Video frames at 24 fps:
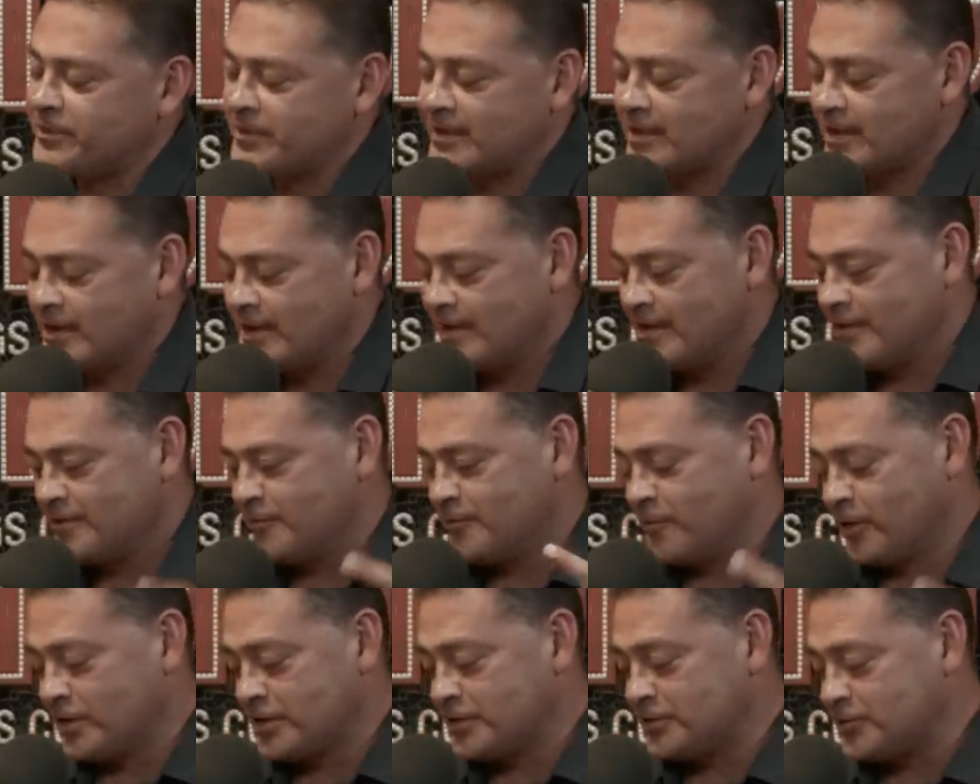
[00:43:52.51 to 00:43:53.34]
Oh,
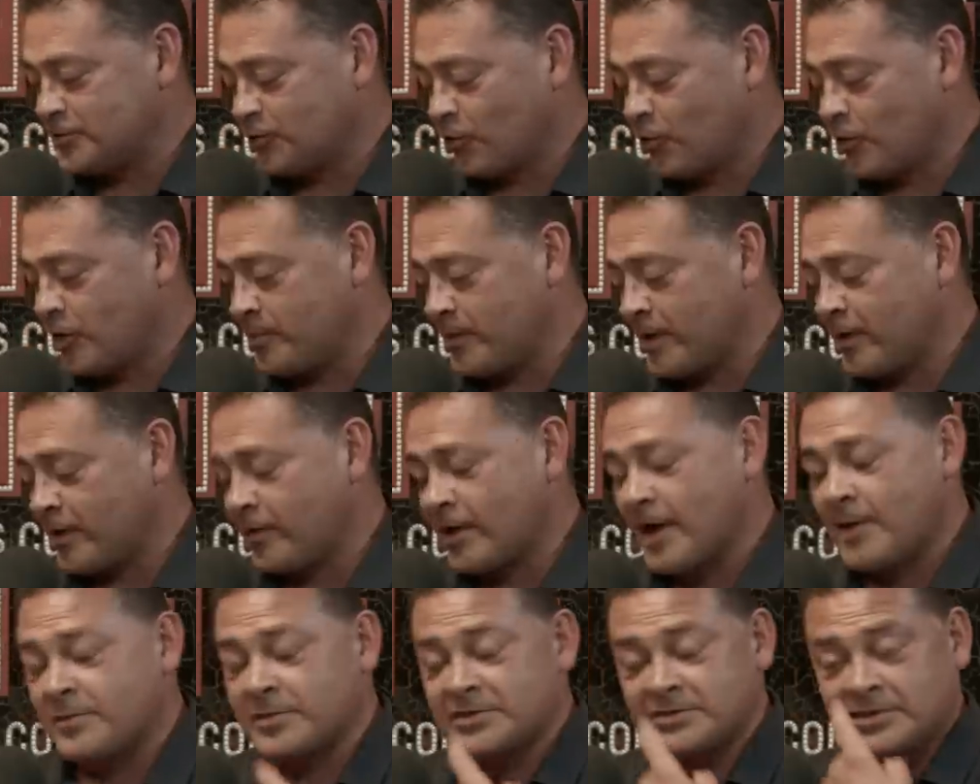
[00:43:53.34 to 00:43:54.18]
wow. Funny story. My
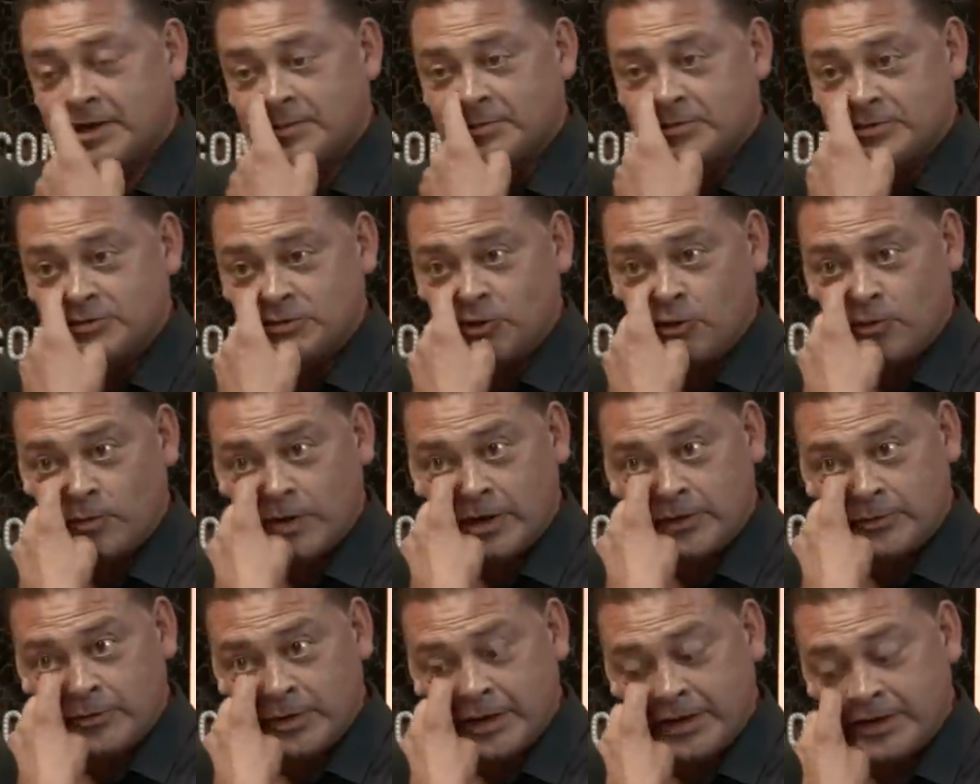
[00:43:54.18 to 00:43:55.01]
grandpa's name is Joe
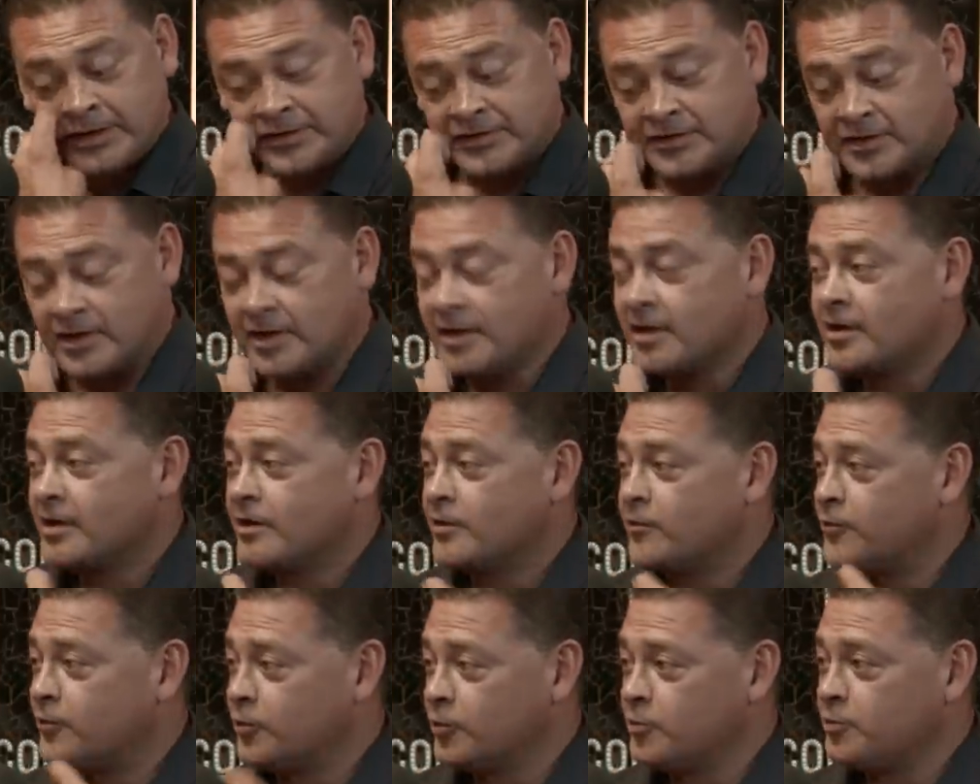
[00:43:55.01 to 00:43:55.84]
Rodriguez,
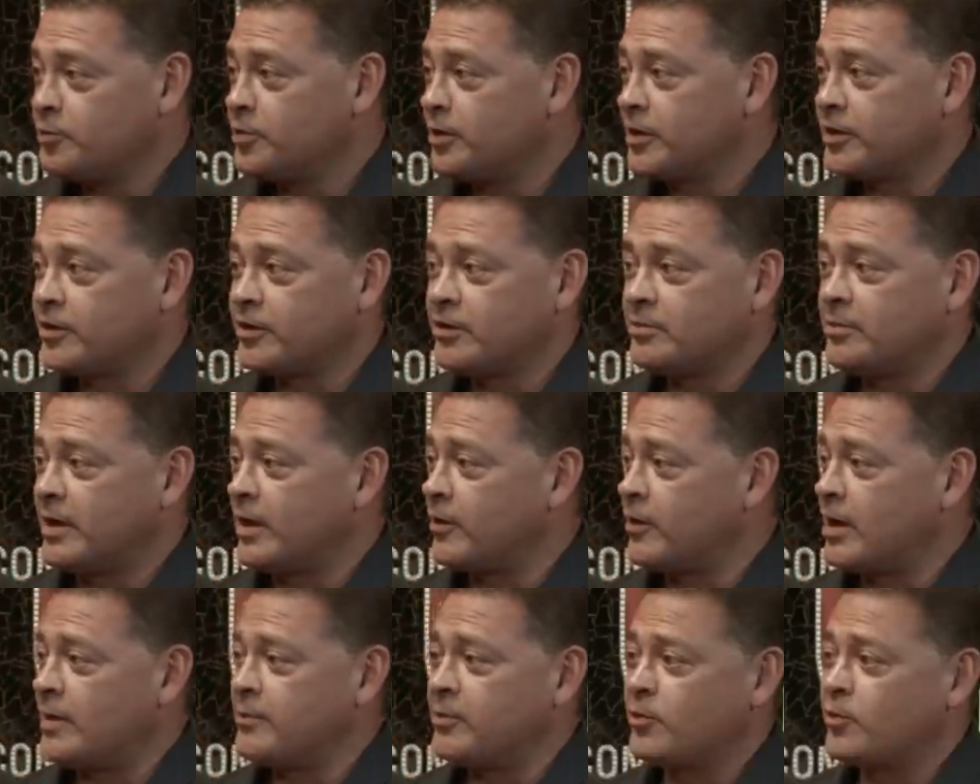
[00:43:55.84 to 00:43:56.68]
fruit picker. My
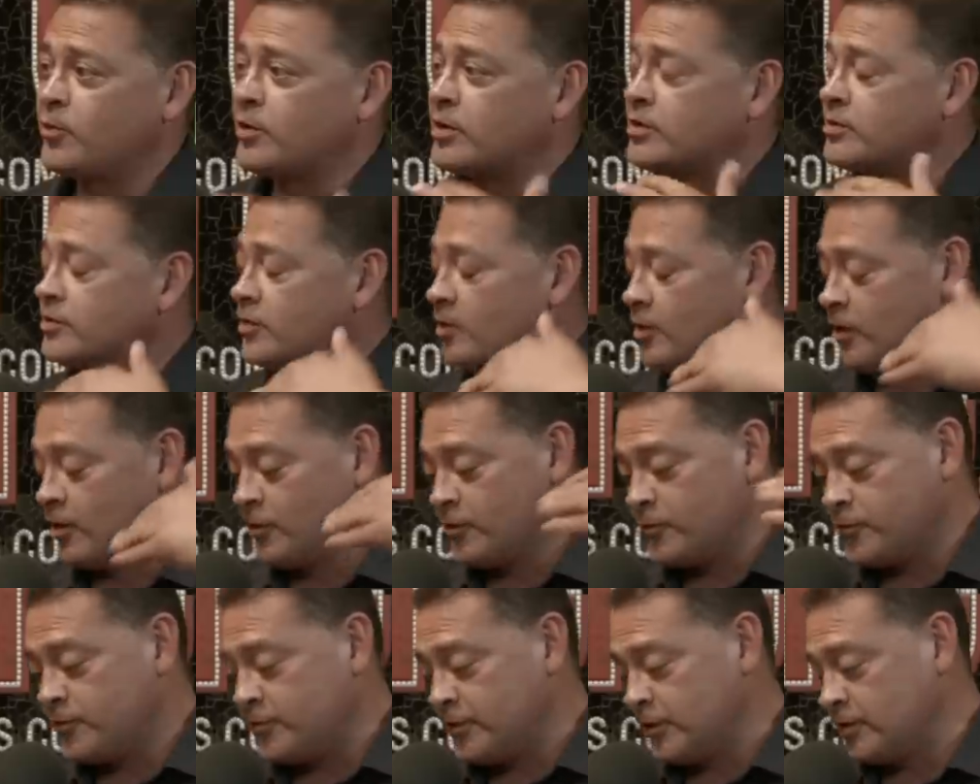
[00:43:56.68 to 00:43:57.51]
grandpa worked all
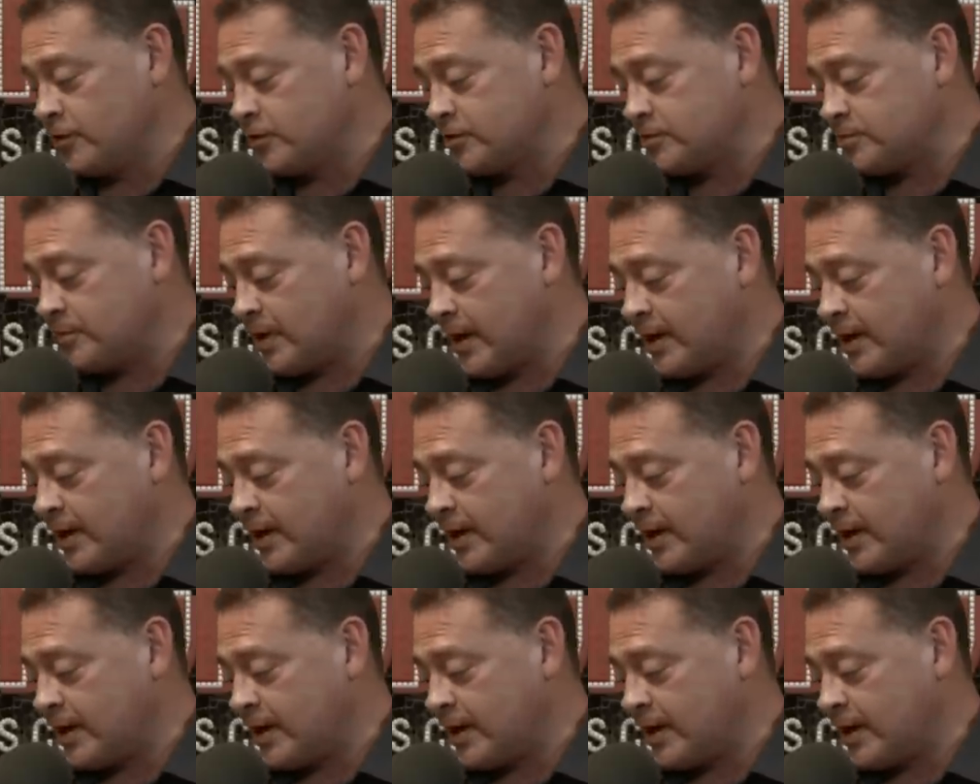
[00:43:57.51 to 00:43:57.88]
the fields.